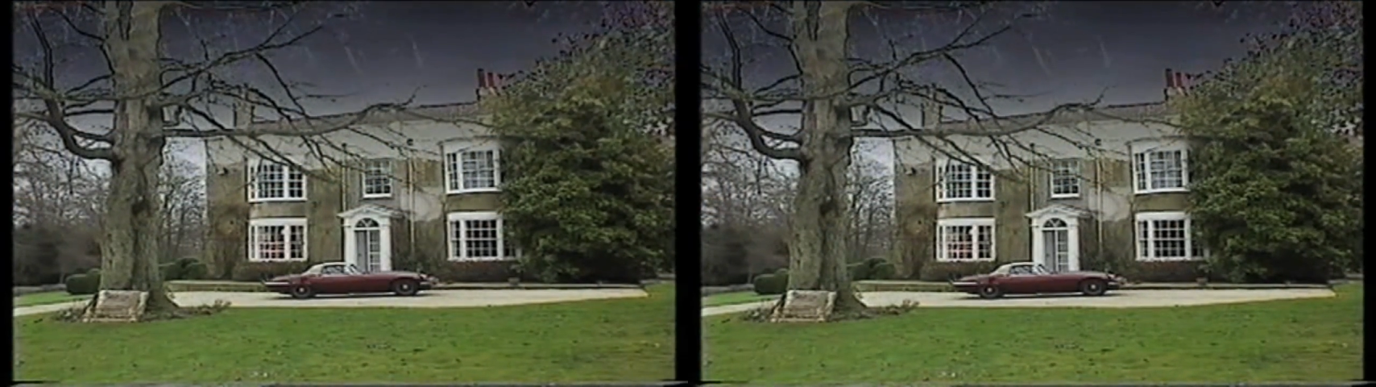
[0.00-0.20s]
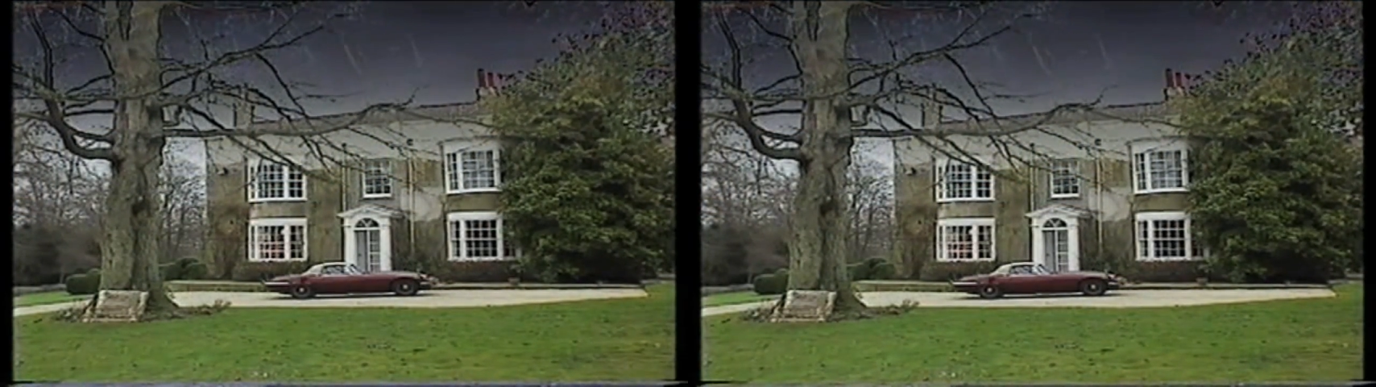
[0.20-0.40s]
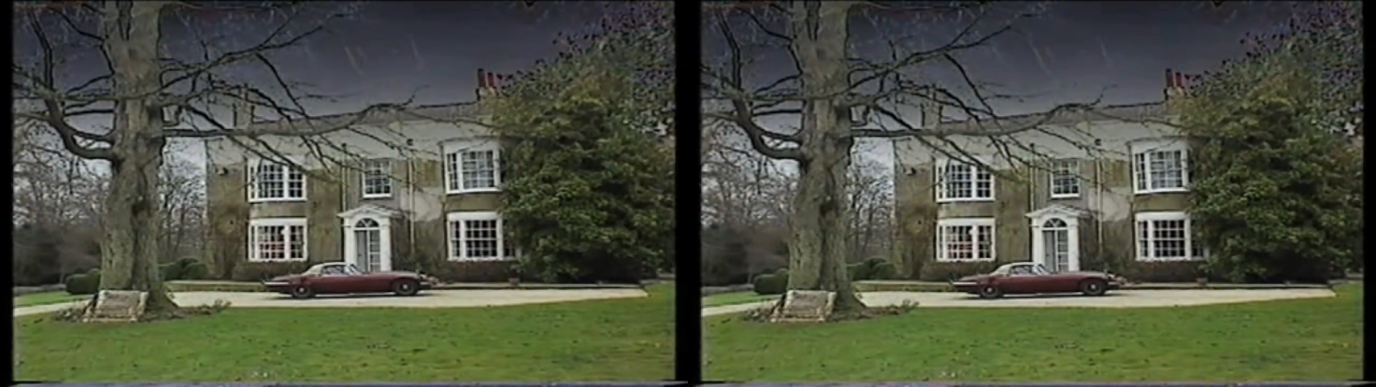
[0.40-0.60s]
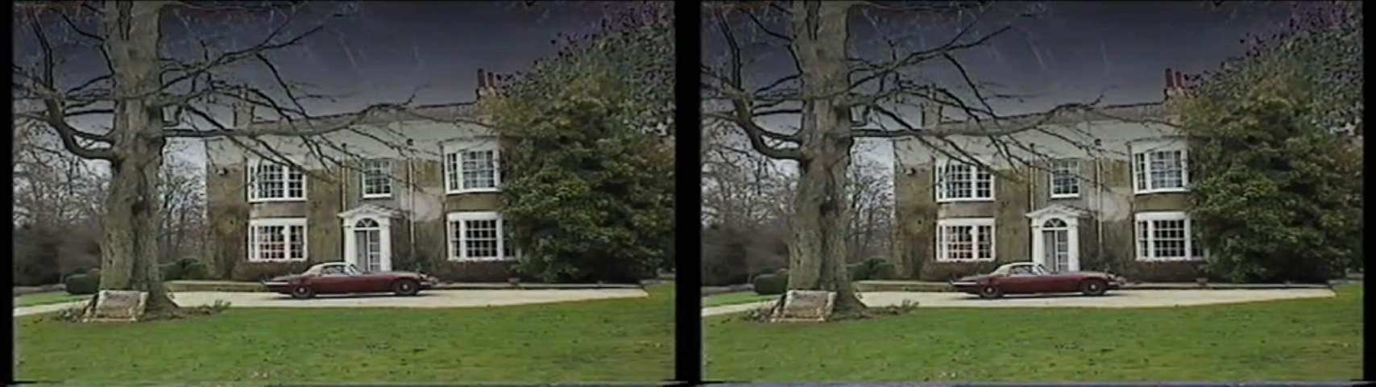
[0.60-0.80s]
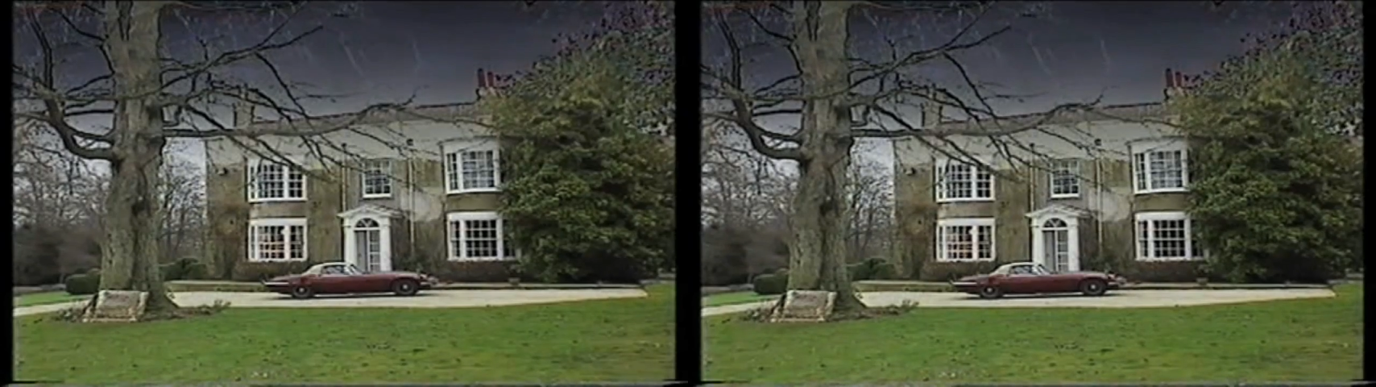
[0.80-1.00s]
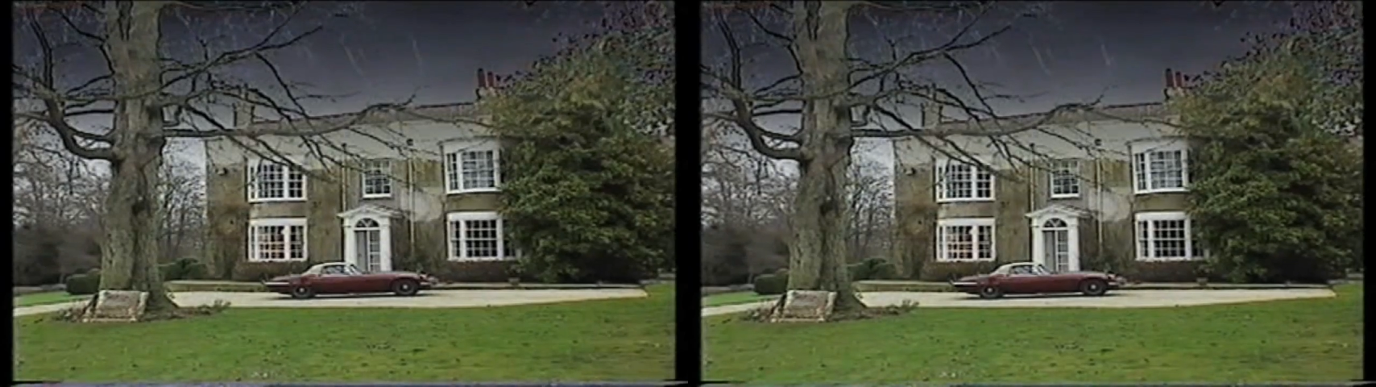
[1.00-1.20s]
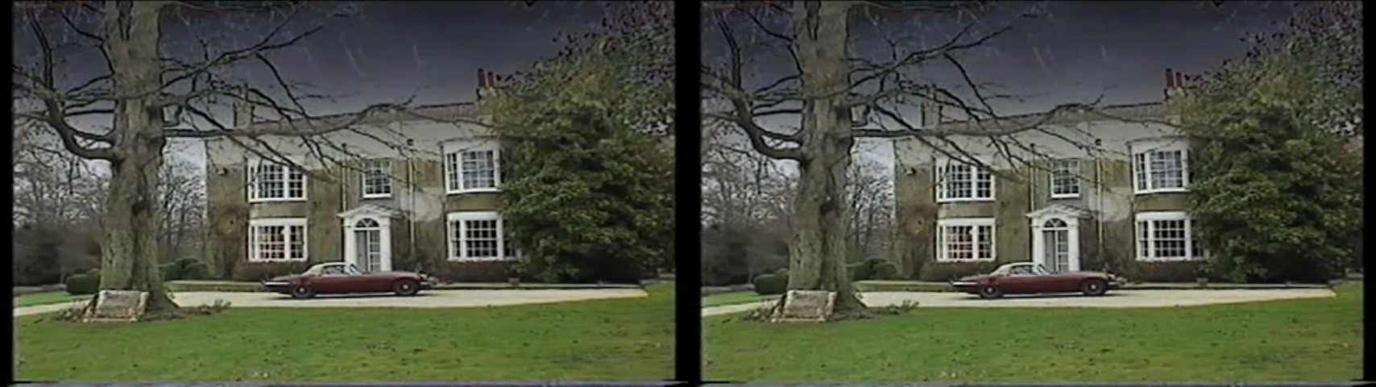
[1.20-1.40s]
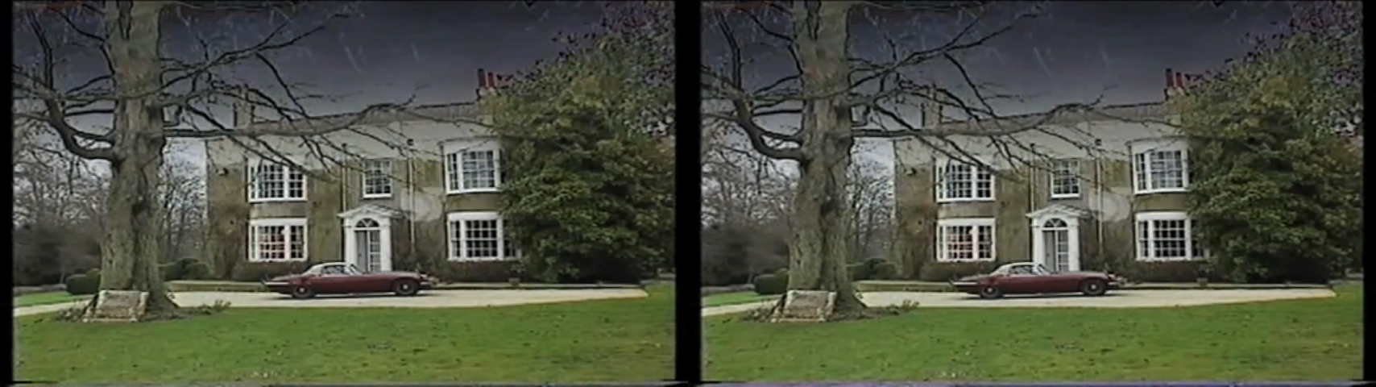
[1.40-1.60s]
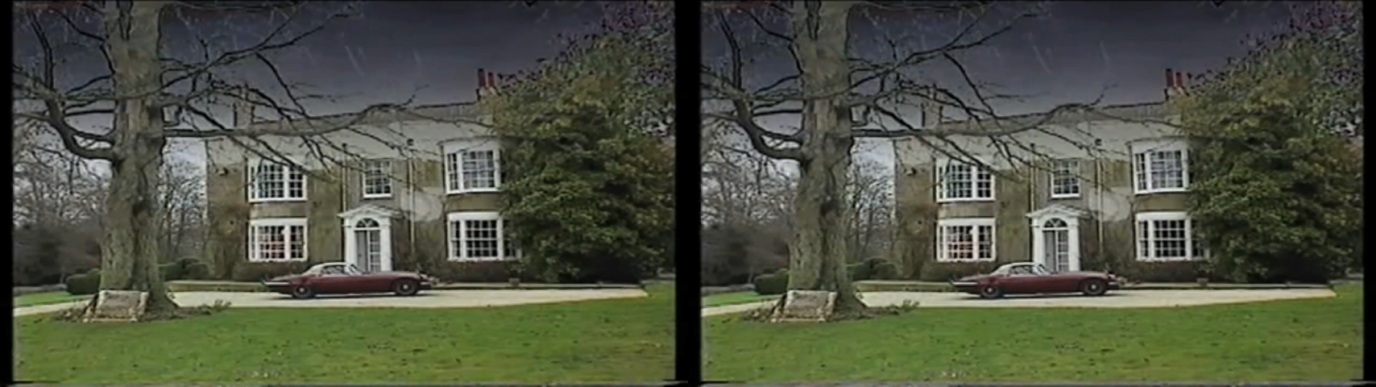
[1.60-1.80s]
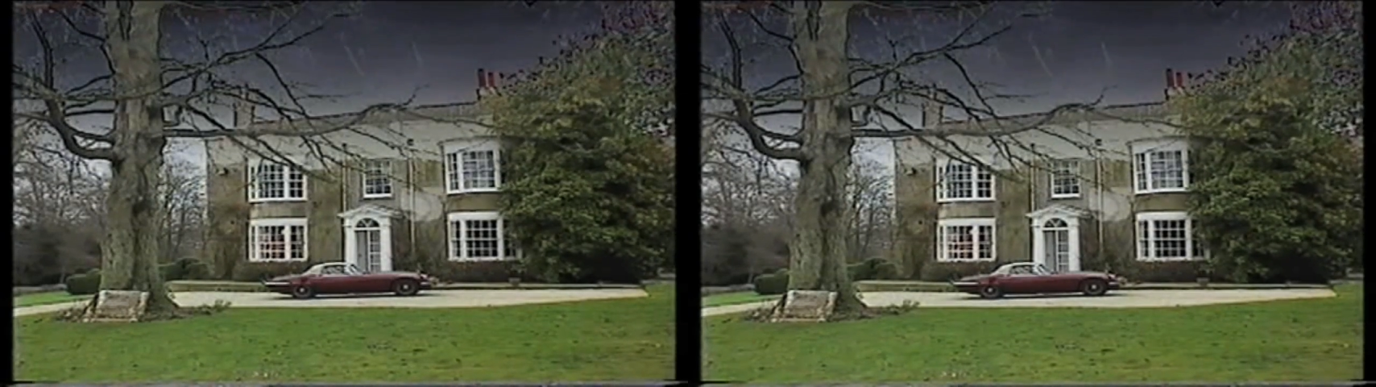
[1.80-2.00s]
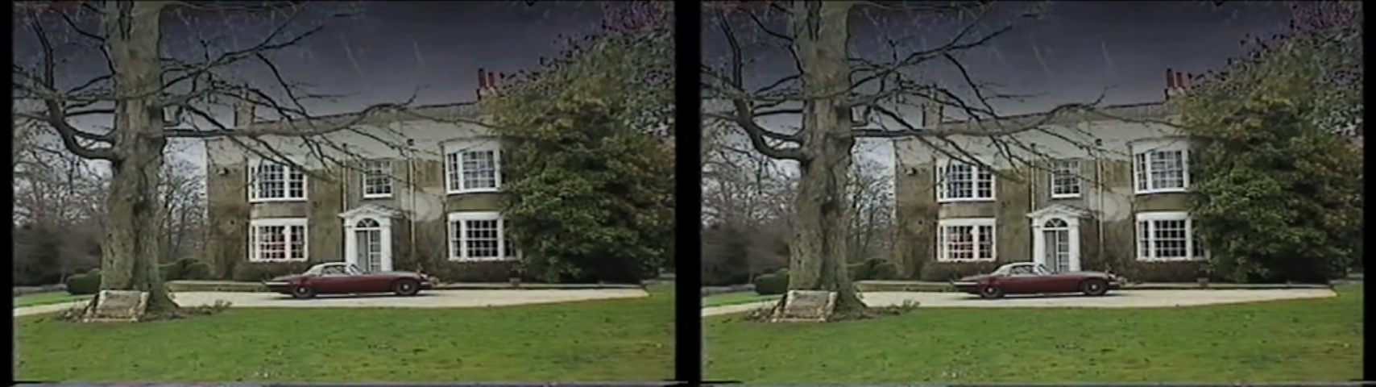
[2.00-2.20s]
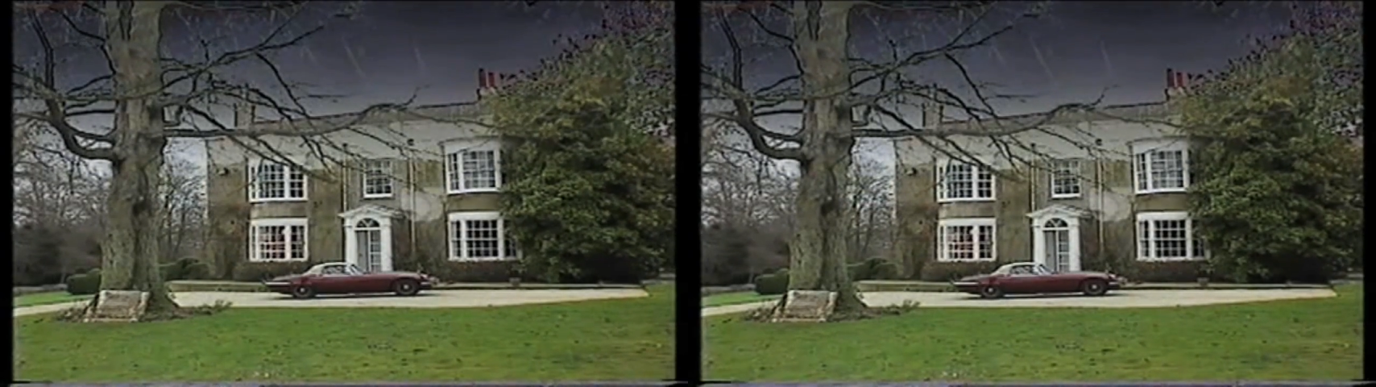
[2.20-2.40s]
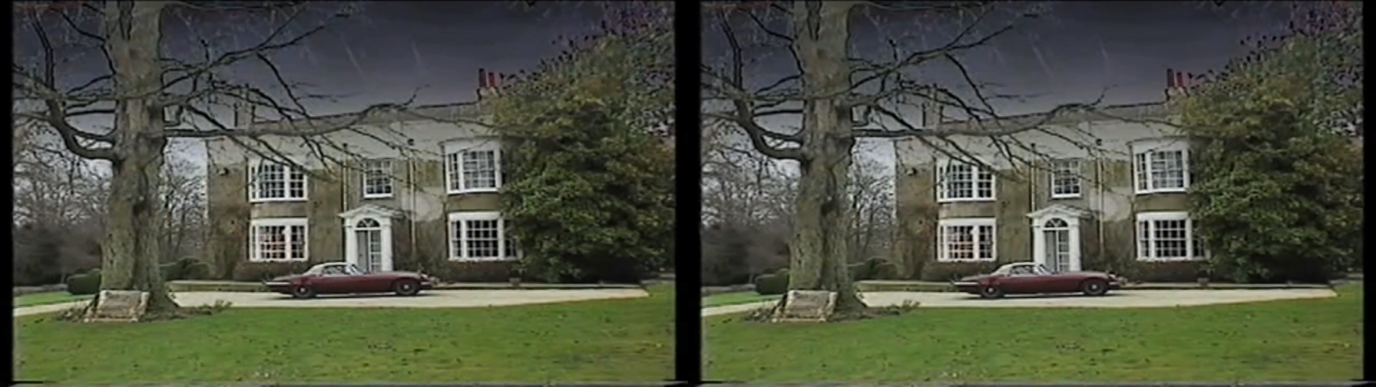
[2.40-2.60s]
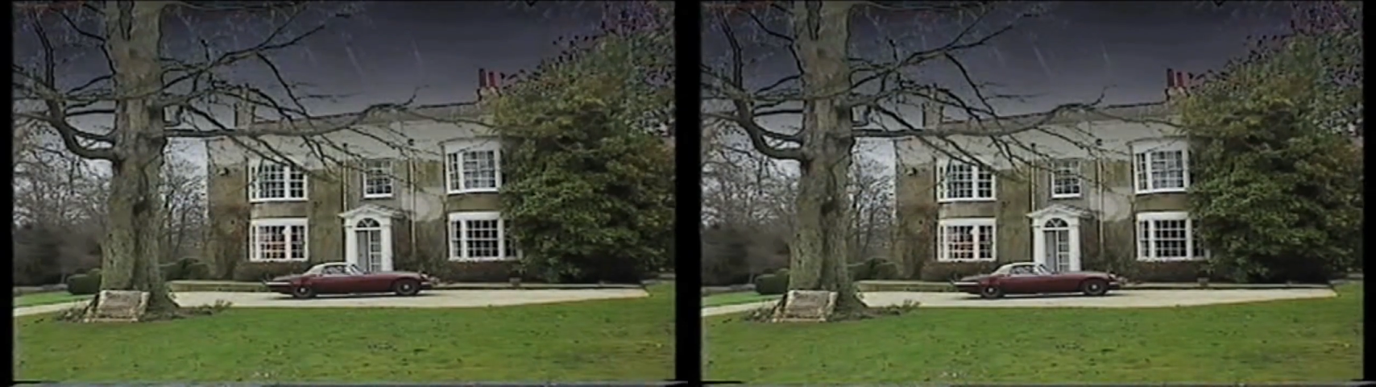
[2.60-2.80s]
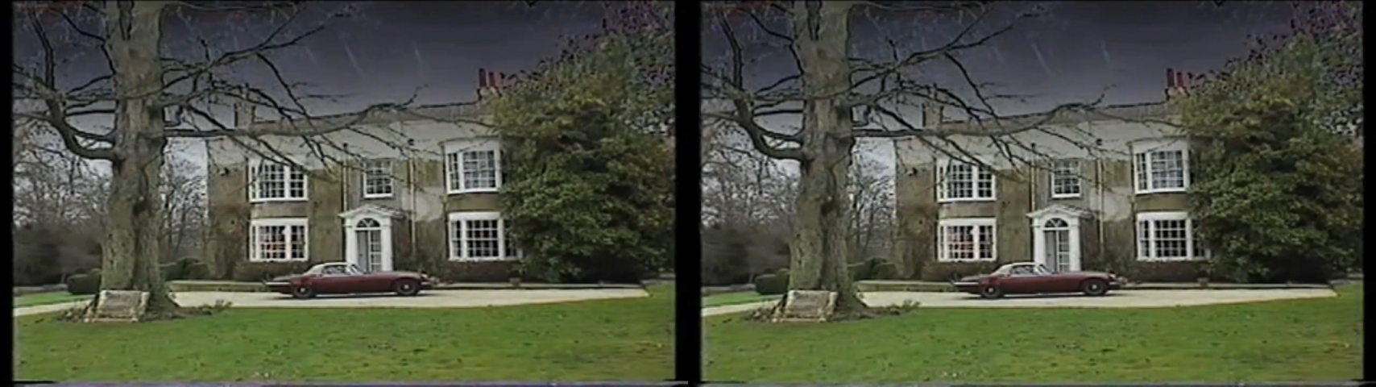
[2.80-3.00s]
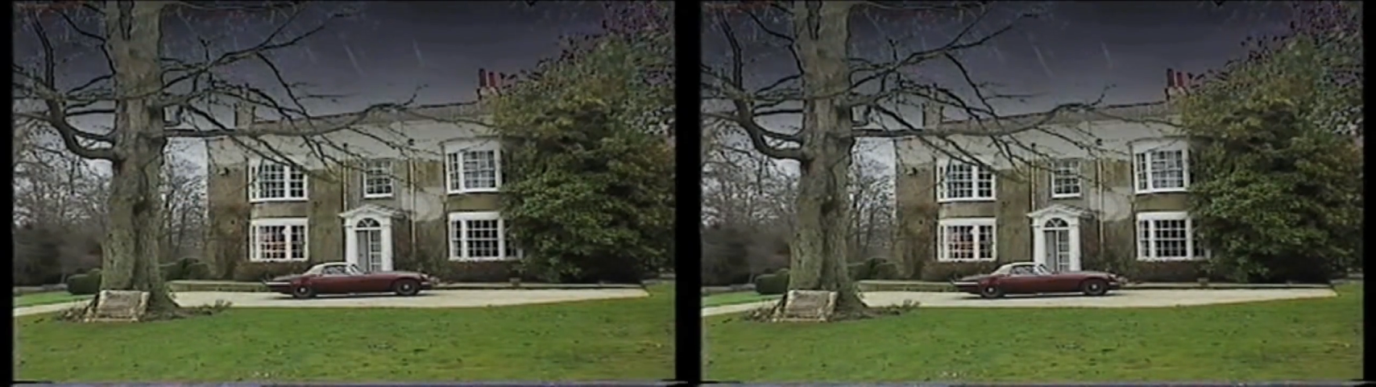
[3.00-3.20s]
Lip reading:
[unreadable: no face in view]